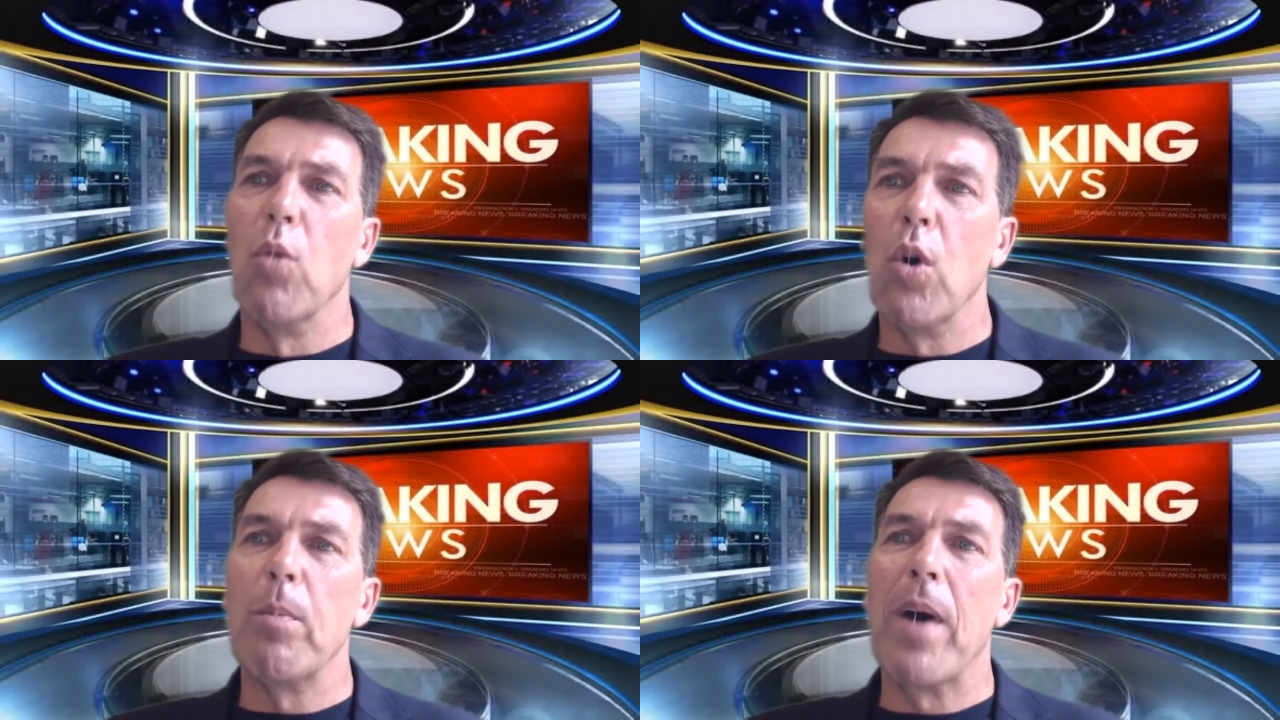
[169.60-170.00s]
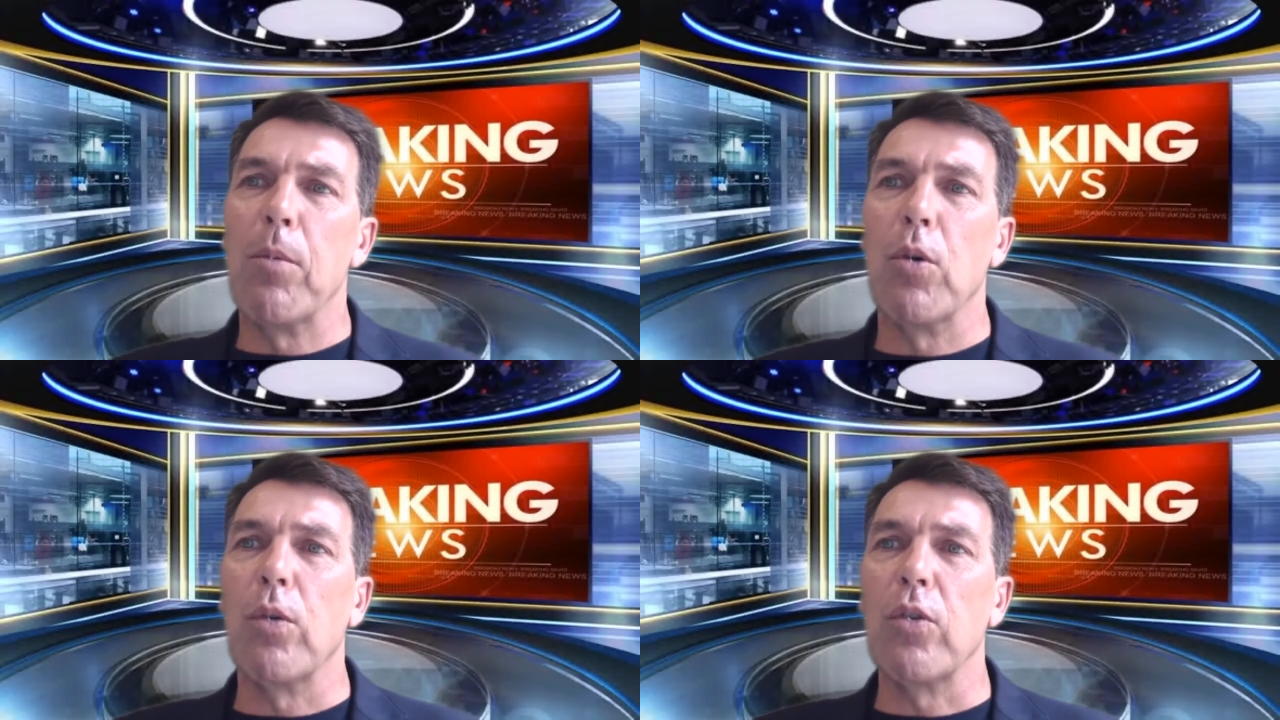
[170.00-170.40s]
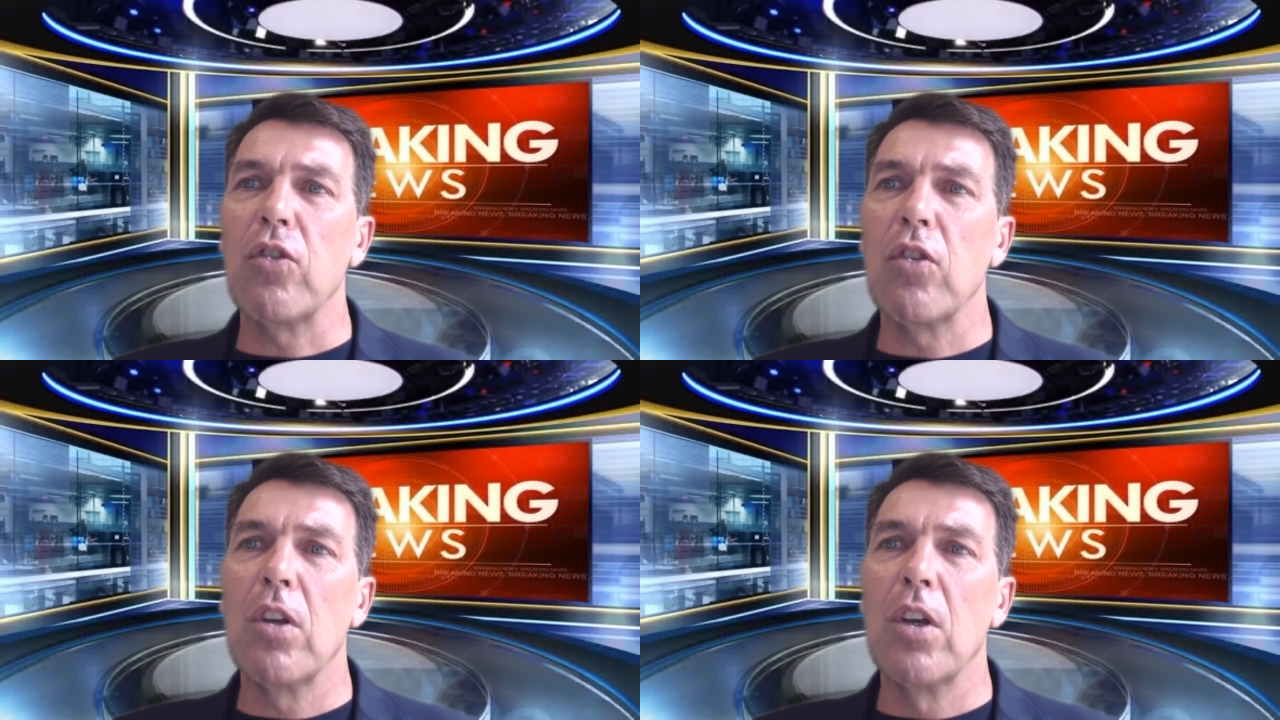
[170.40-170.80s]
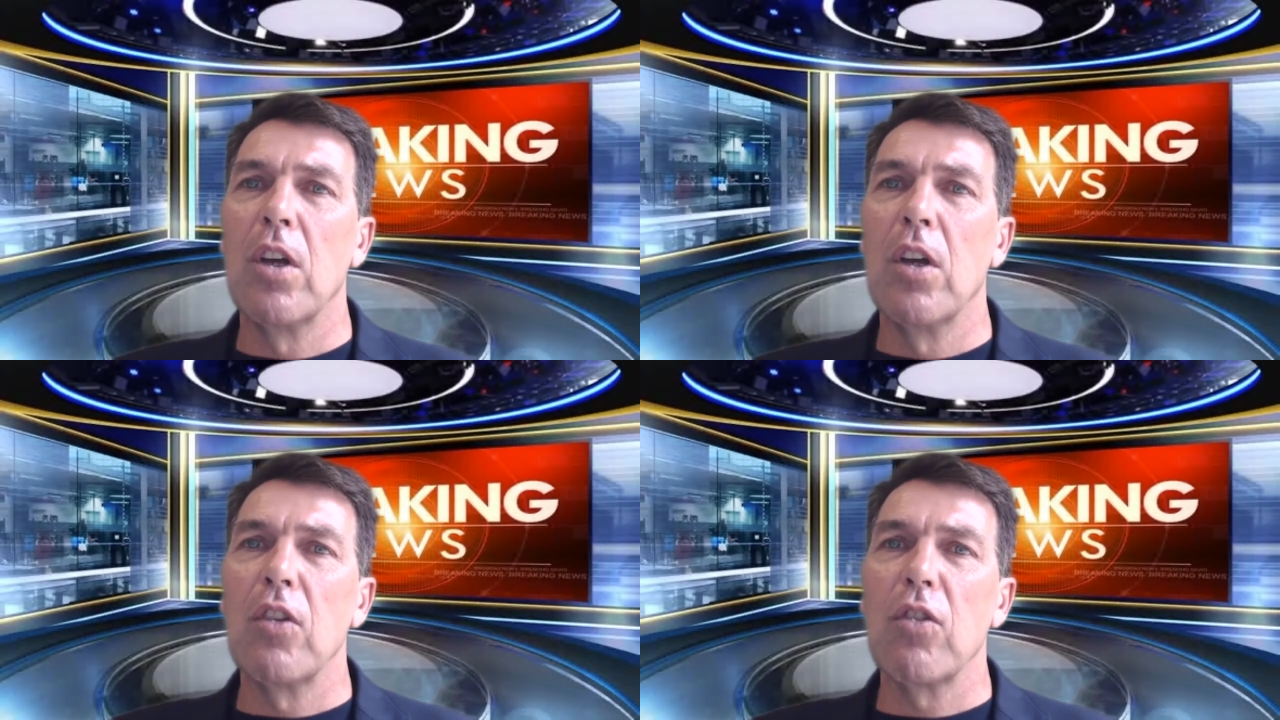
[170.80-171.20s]
more bubbles.
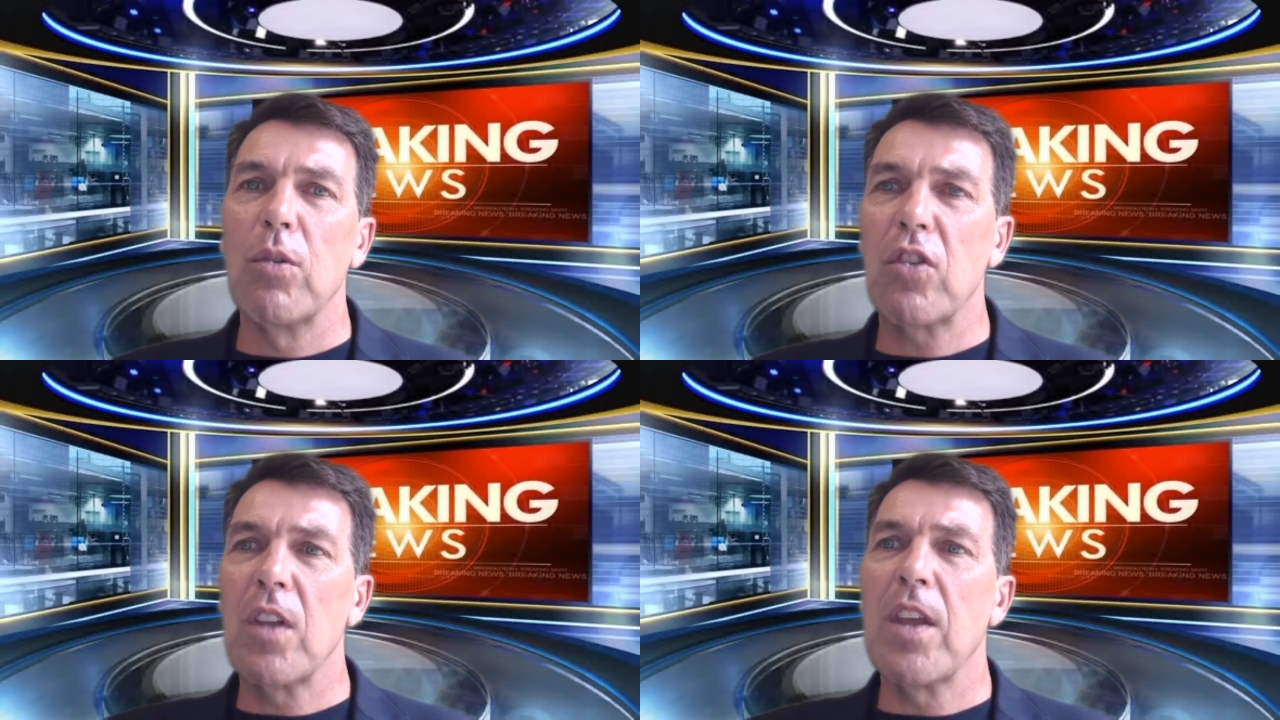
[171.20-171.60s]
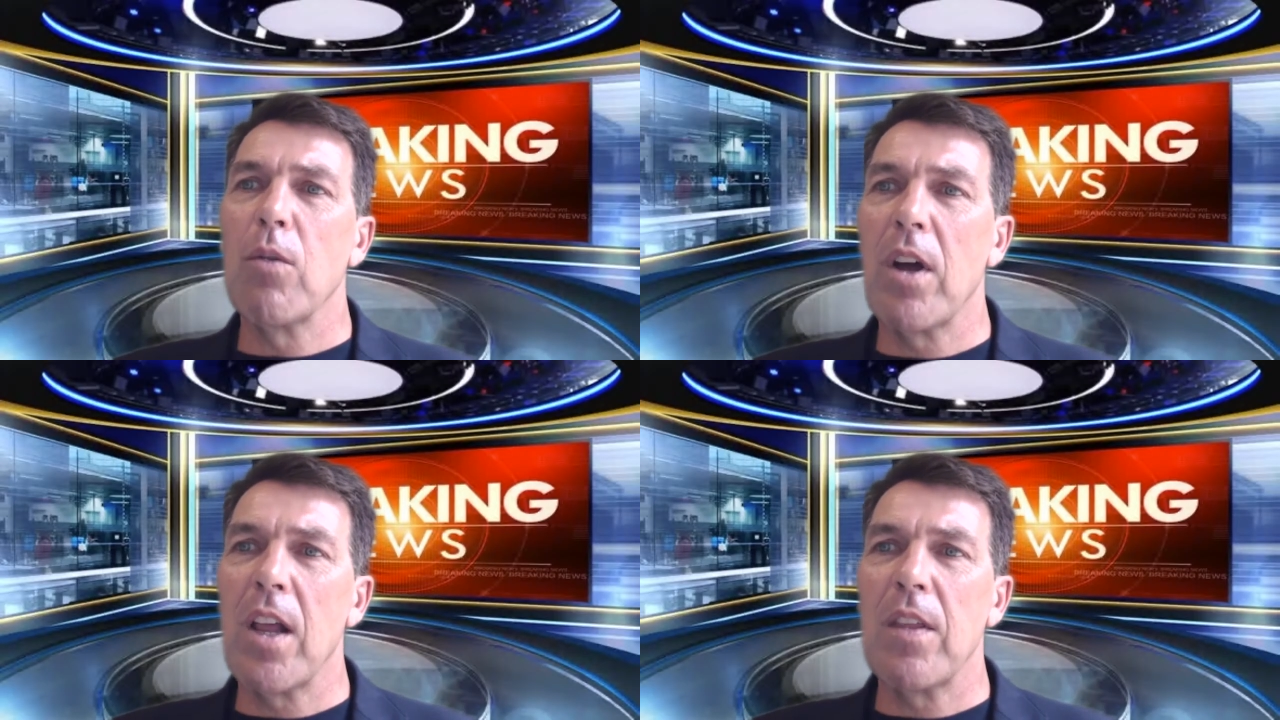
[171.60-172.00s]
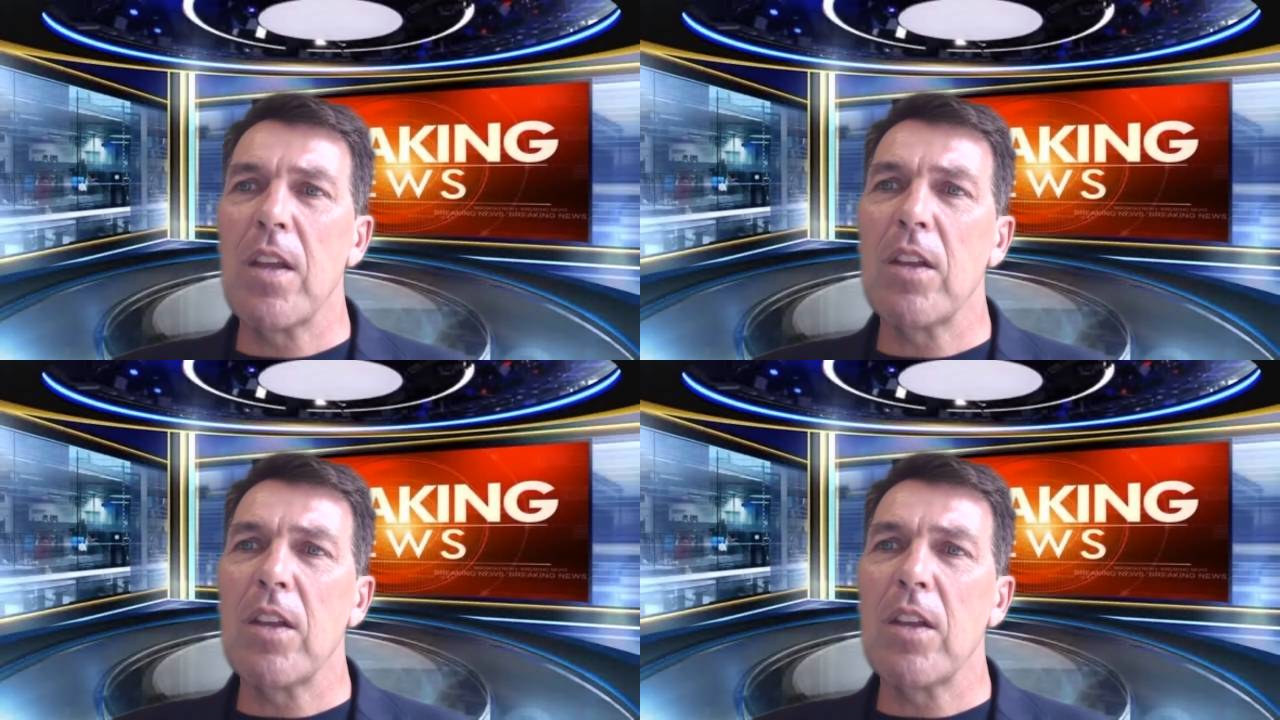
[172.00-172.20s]
So we just get that right out there.